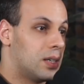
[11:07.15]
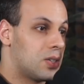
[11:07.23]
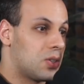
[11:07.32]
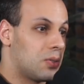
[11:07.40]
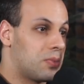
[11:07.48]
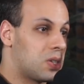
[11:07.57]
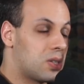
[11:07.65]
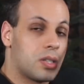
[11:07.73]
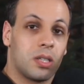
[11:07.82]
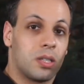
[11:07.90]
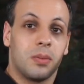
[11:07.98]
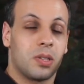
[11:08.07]
So this
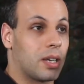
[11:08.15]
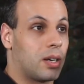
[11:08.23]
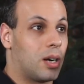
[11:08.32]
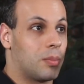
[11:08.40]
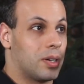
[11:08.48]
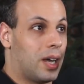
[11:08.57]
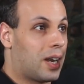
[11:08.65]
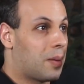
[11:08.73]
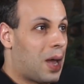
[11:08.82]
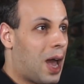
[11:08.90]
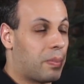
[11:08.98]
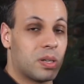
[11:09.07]
this seems like karma, and
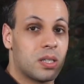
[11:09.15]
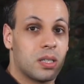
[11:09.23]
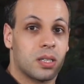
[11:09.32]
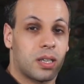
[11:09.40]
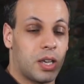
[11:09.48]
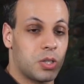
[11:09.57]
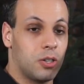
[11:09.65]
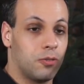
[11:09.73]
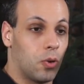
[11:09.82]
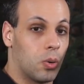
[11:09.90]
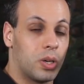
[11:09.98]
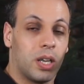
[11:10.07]
I'm happy to see this case go
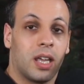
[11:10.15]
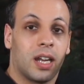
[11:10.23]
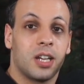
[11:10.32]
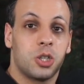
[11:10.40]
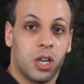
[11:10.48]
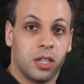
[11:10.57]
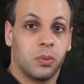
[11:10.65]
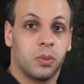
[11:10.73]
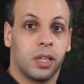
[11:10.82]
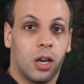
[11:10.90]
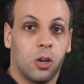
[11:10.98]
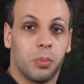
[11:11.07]
forward. And I
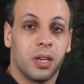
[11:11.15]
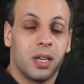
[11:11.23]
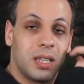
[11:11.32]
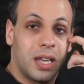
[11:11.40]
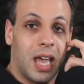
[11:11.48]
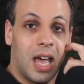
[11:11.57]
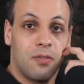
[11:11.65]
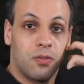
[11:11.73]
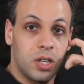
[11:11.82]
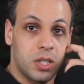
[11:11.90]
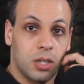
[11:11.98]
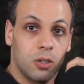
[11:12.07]
genuinely hope that
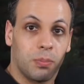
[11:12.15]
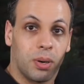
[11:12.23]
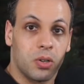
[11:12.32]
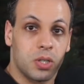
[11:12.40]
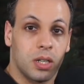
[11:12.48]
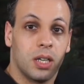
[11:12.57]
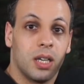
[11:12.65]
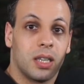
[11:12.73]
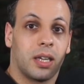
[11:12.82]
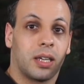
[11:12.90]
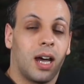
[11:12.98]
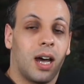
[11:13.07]
every single person
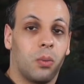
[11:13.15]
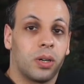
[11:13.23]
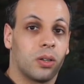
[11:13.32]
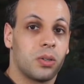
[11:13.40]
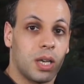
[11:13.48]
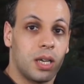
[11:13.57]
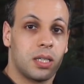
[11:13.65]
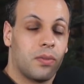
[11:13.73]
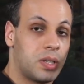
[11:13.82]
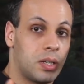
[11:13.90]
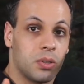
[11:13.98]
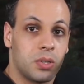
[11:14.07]
that got one of those
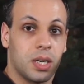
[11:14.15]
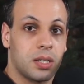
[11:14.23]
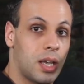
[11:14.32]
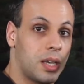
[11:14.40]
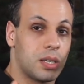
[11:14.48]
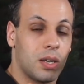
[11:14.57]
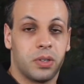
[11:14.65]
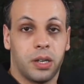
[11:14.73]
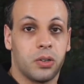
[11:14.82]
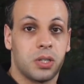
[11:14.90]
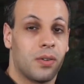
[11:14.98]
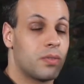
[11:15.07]
A1706,
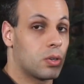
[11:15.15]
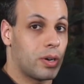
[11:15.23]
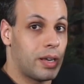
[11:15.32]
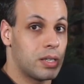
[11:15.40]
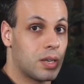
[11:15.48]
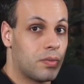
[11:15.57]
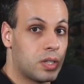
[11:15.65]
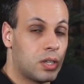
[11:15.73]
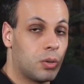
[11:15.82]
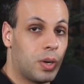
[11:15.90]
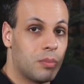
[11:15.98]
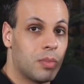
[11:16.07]
A1707, or
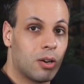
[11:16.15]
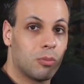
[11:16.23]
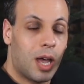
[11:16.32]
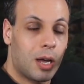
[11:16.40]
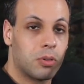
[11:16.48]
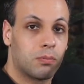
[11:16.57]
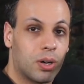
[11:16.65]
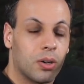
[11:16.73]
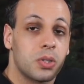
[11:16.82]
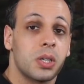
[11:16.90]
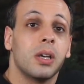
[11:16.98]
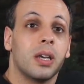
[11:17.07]
A1708 model MacBook
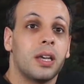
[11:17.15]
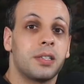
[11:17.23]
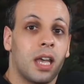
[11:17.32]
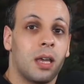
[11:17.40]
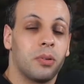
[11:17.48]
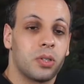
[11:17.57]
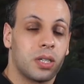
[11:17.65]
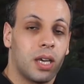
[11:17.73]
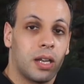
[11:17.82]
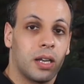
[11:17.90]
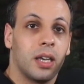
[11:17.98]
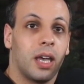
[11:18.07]
Pros is able to
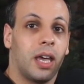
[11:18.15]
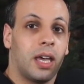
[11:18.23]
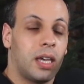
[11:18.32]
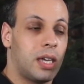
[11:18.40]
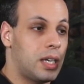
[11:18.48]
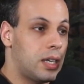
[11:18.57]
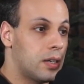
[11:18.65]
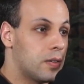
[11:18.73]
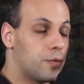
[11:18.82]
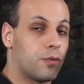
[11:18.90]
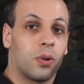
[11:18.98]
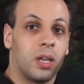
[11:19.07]
get a
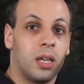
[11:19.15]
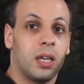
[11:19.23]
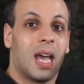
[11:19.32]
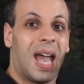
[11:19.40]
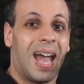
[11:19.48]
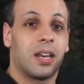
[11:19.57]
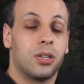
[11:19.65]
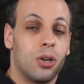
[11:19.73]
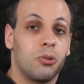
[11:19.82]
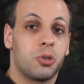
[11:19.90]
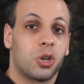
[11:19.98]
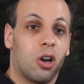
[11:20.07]
free, at
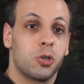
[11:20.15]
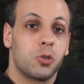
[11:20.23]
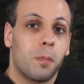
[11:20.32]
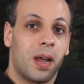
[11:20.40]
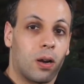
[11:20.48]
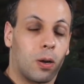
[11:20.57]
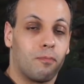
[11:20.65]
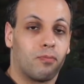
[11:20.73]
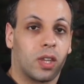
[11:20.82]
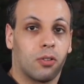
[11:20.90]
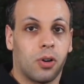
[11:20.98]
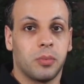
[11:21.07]
no charge repair
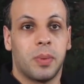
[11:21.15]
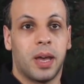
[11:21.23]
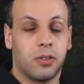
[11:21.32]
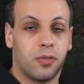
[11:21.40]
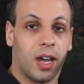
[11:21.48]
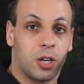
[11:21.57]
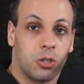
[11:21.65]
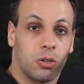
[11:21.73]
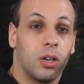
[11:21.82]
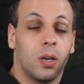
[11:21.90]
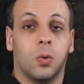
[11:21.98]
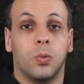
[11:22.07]
from the manufacturer.
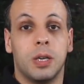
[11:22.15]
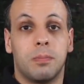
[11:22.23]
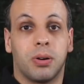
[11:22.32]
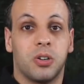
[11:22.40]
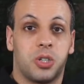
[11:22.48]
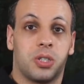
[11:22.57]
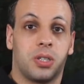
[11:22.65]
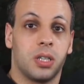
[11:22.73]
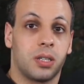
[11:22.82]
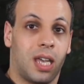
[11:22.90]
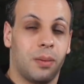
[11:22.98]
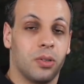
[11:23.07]
We purchased
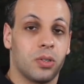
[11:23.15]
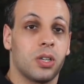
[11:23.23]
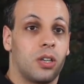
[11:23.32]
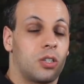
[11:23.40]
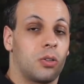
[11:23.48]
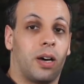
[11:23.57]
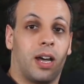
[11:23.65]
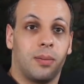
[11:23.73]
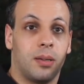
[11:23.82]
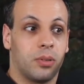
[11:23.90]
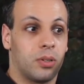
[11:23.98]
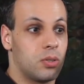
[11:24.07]
these cables, so I
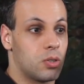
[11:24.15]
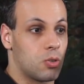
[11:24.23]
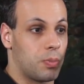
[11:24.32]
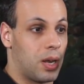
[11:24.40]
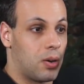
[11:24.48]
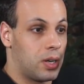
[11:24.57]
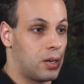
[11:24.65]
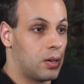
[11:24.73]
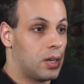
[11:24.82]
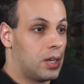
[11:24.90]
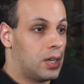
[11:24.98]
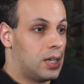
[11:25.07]
am able to do this repair here.